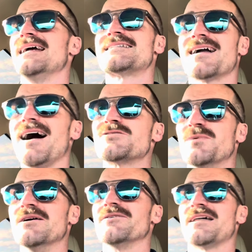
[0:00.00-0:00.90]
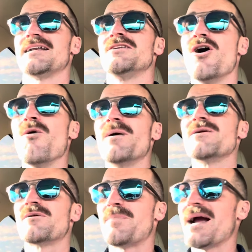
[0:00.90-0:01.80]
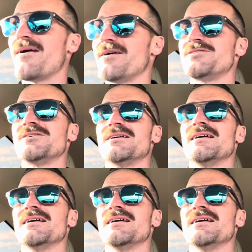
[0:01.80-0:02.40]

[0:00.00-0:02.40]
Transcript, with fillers: It's God's will that nobody would perish.